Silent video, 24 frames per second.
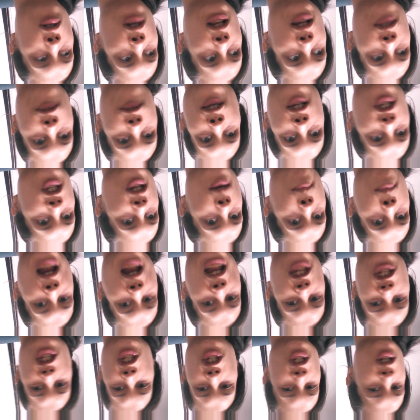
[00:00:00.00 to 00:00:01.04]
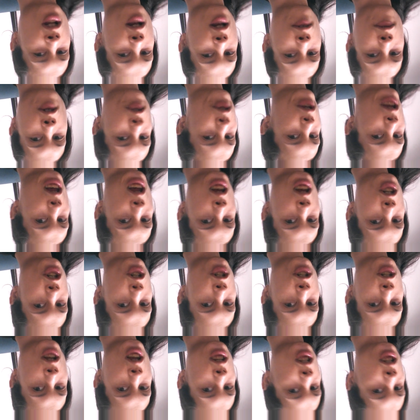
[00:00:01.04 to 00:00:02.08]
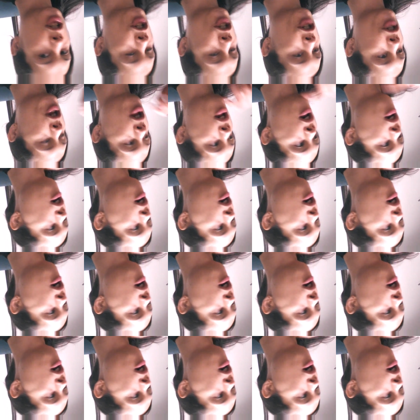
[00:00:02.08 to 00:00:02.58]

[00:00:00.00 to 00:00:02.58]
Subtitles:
like, fixing up nets and stuff on the cage sites.